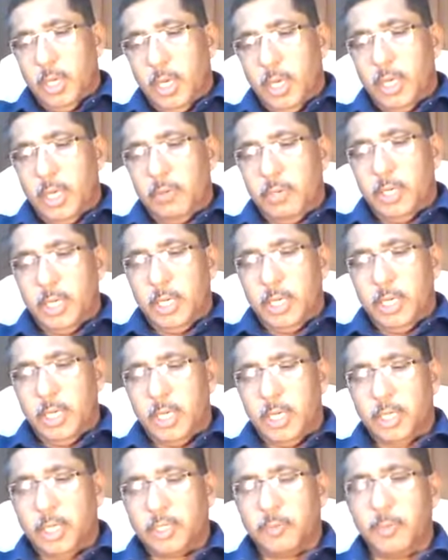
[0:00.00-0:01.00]
I will uh,
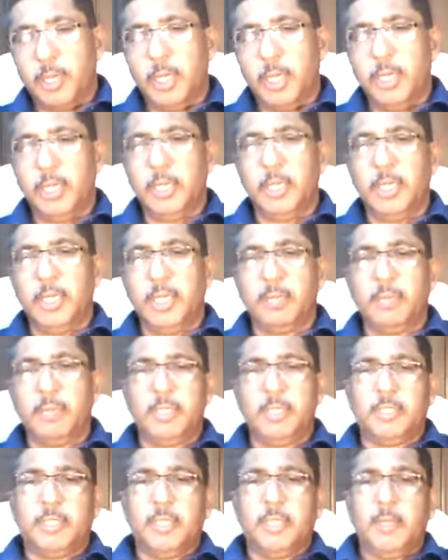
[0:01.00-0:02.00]
explain in a
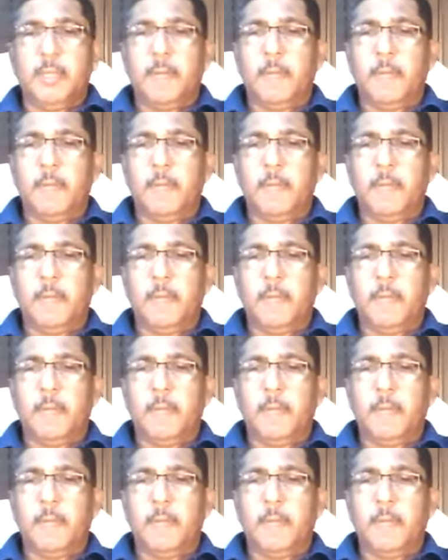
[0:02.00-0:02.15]
bit